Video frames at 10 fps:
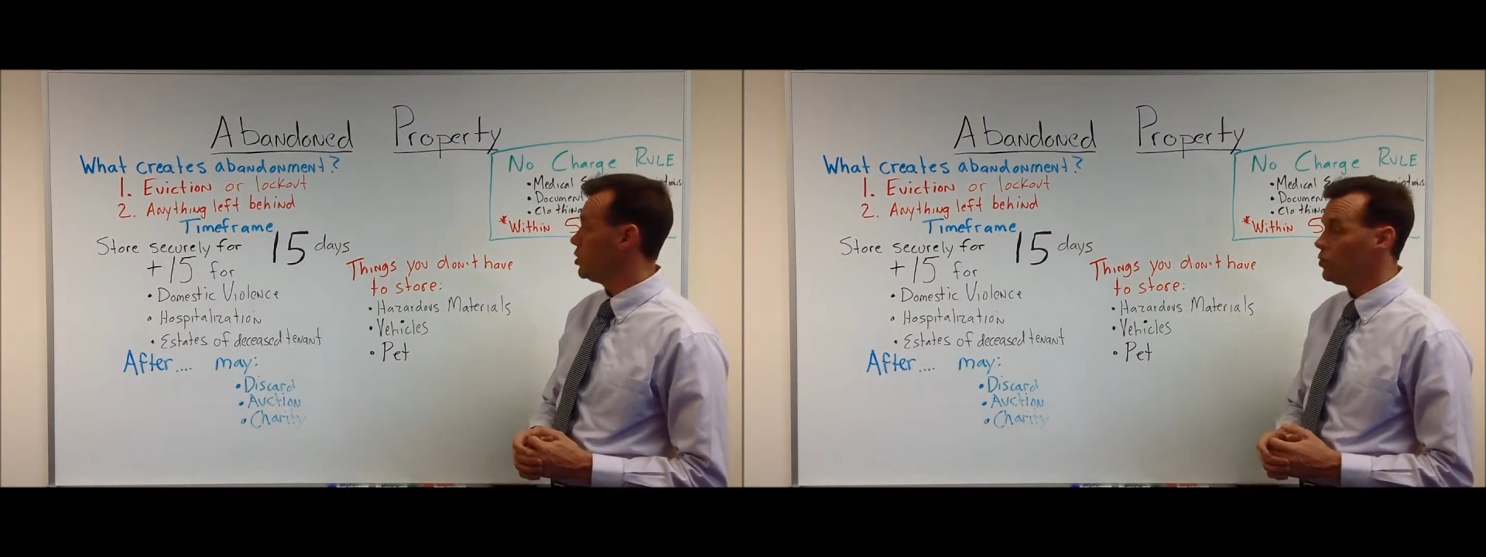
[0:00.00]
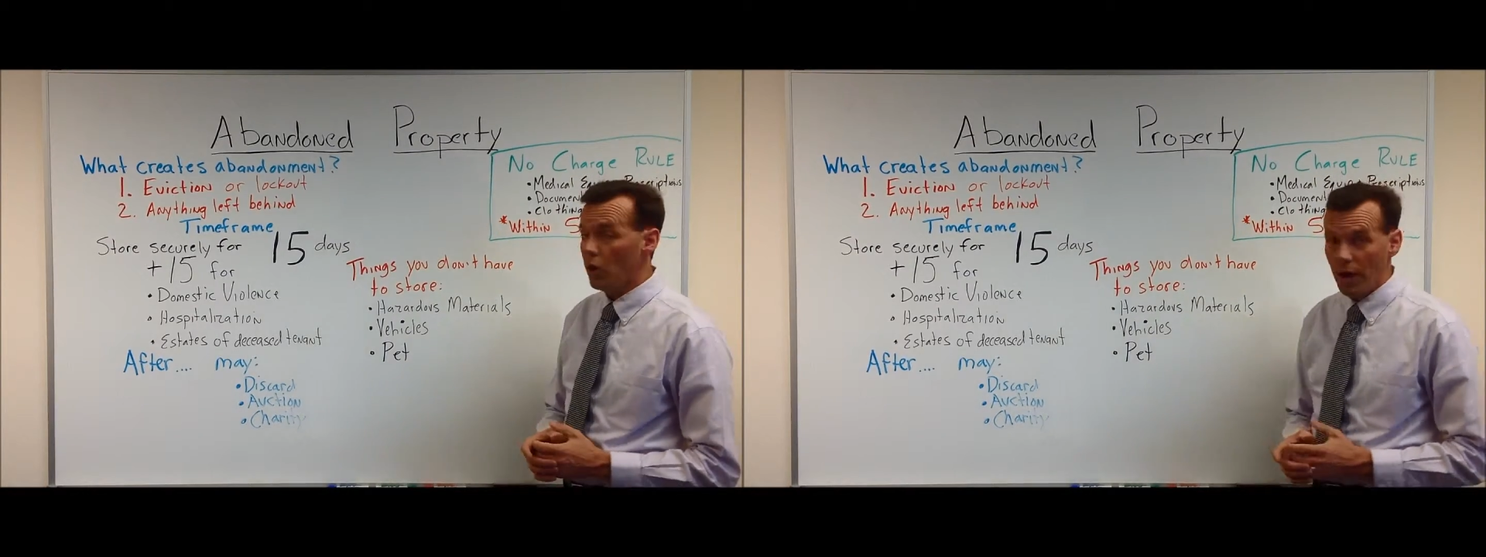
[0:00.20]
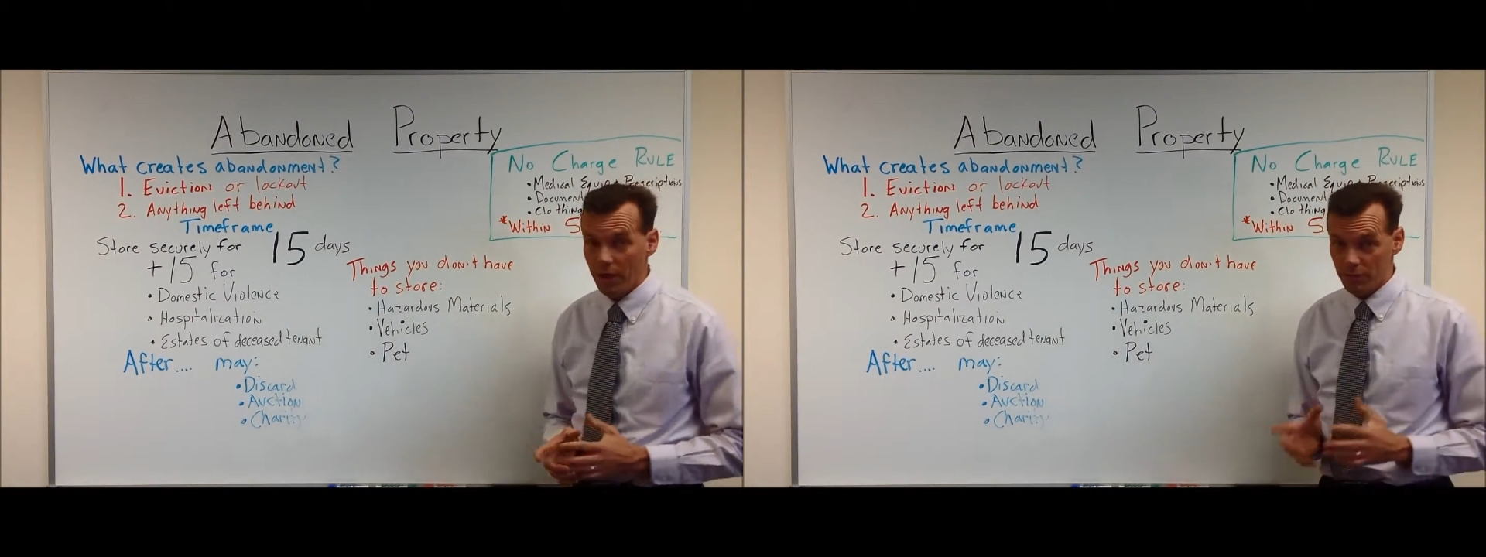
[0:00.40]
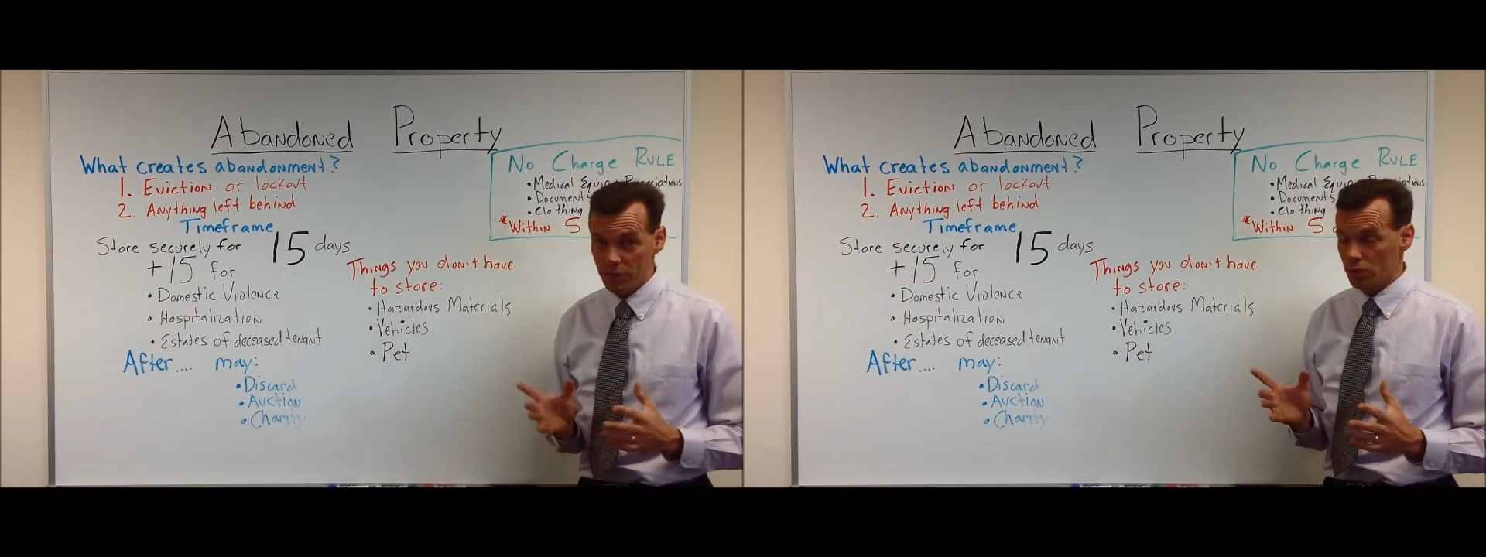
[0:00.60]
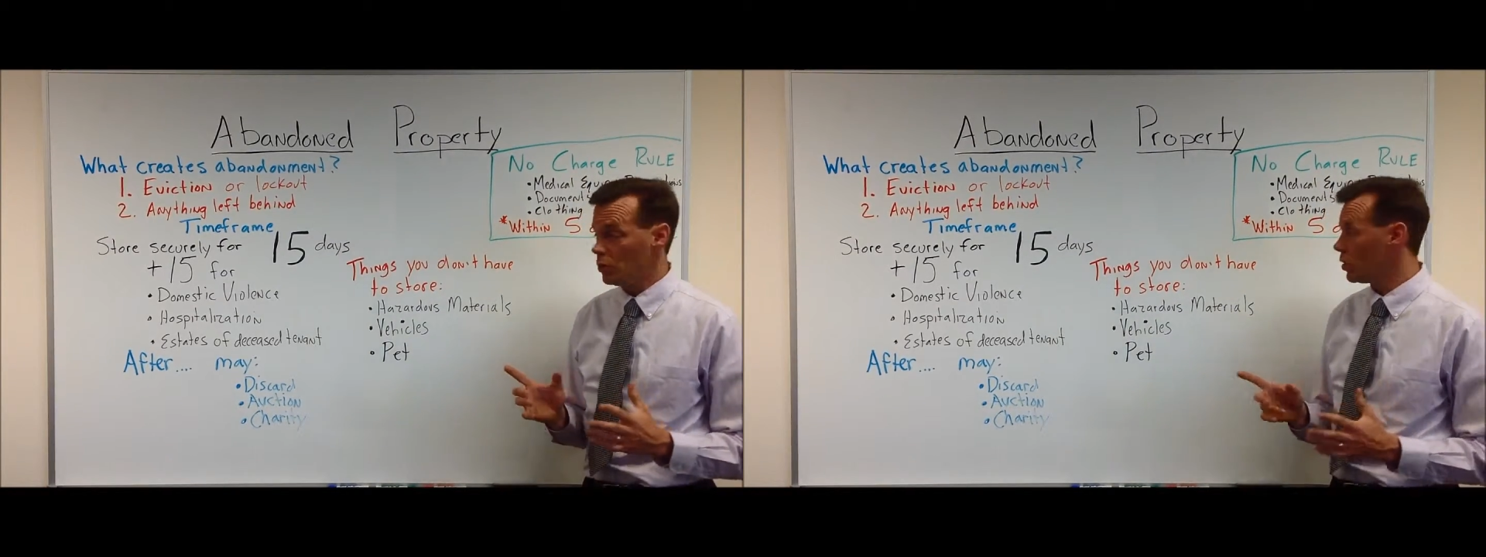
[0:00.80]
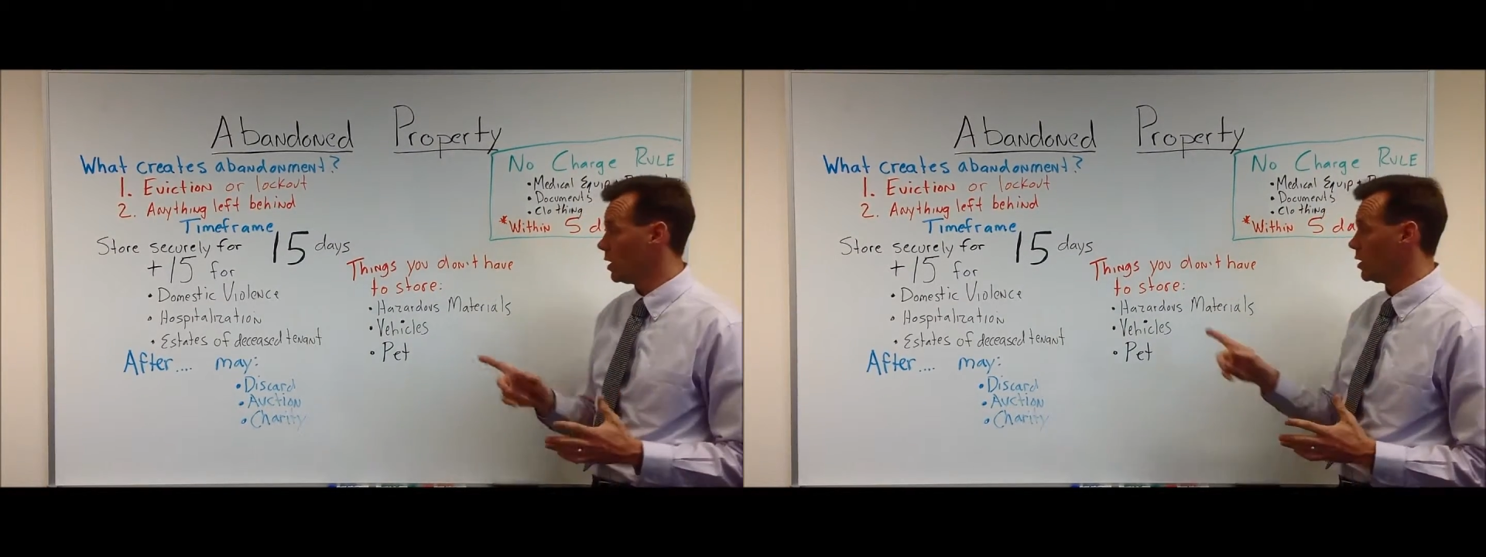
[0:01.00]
you don't have to store